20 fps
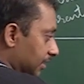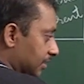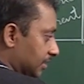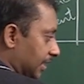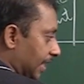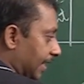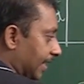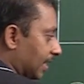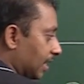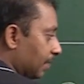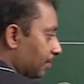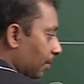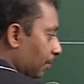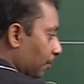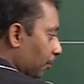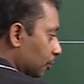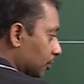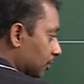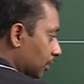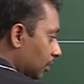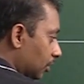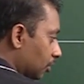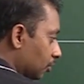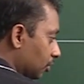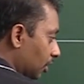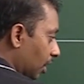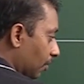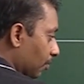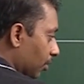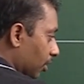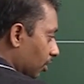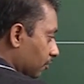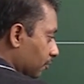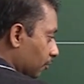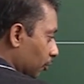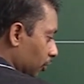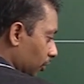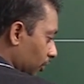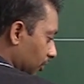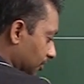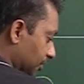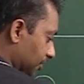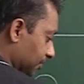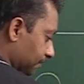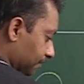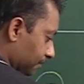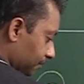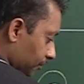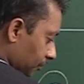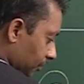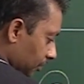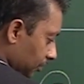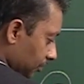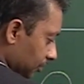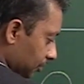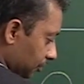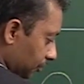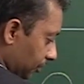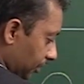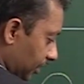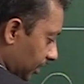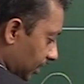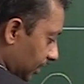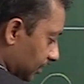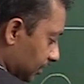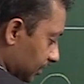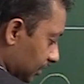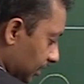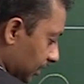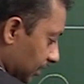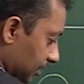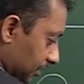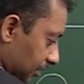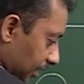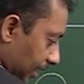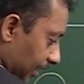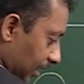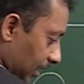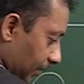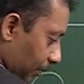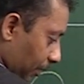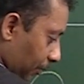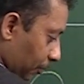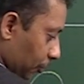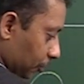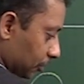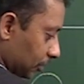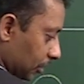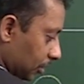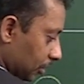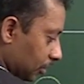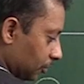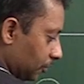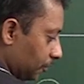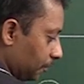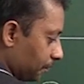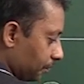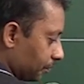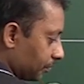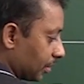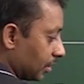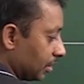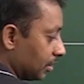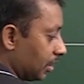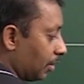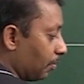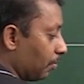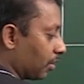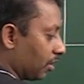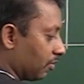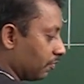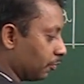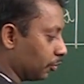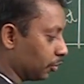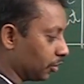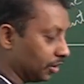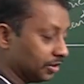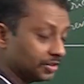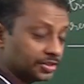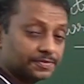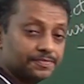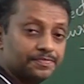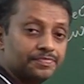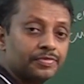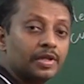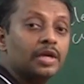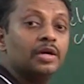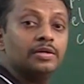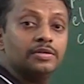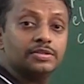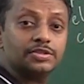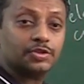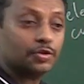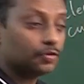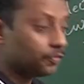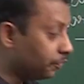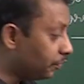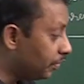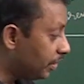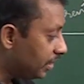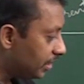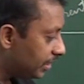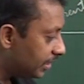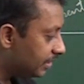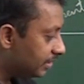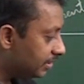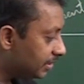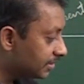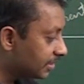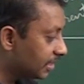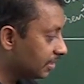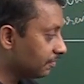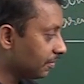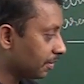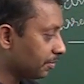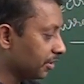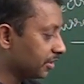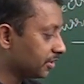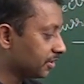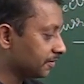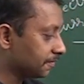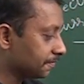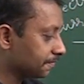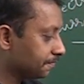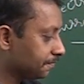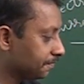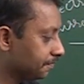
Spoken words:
is directly proportional to number of photons. So, intensity is directly proportional to number of photons. So, we need this information.